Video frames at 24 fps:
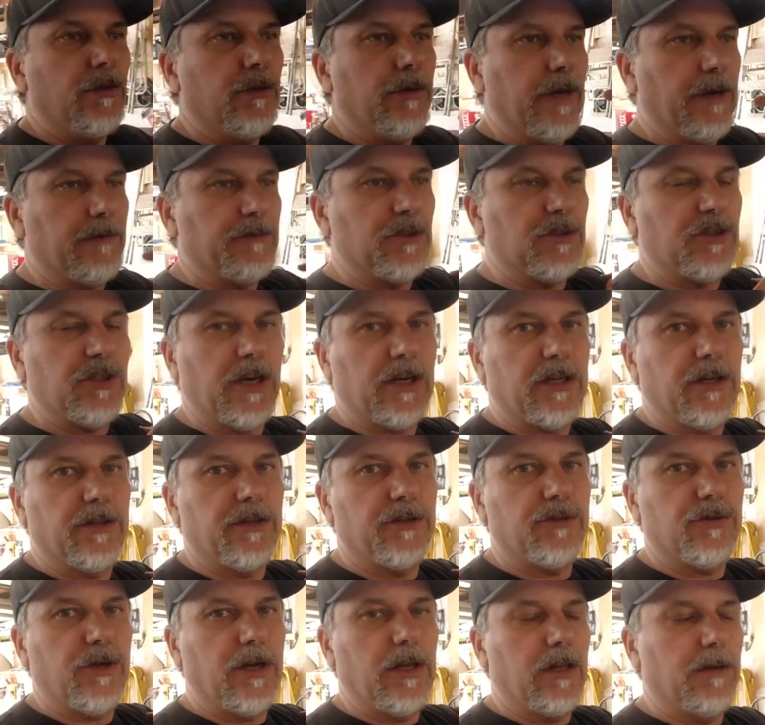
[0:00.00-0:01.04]
We have to check on
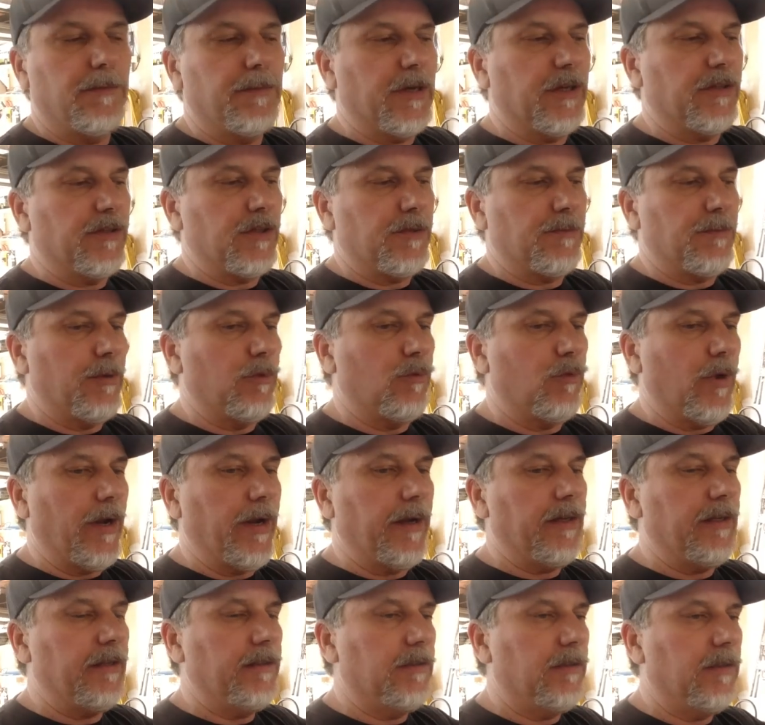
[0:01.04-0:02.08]
the trailer because it's been
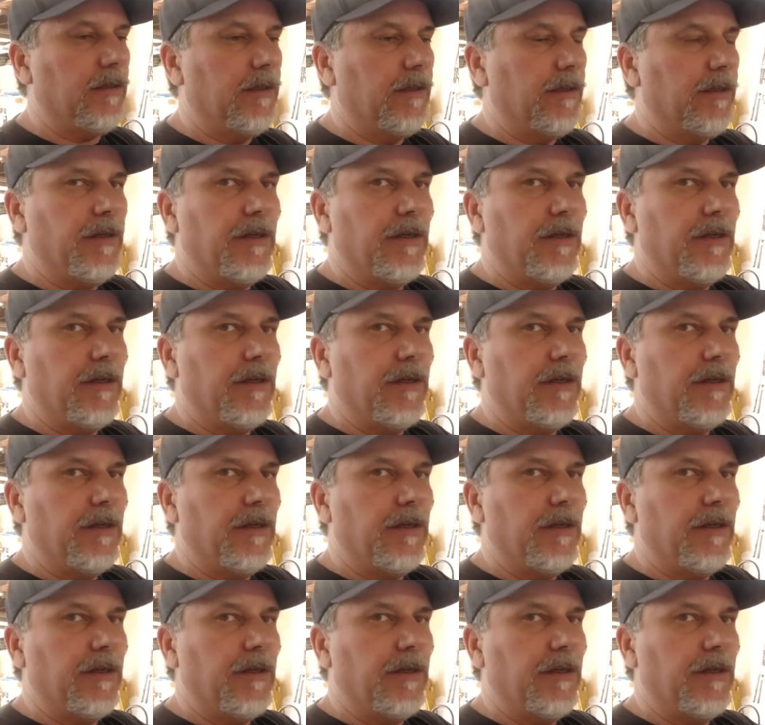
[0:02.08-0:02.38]
raining.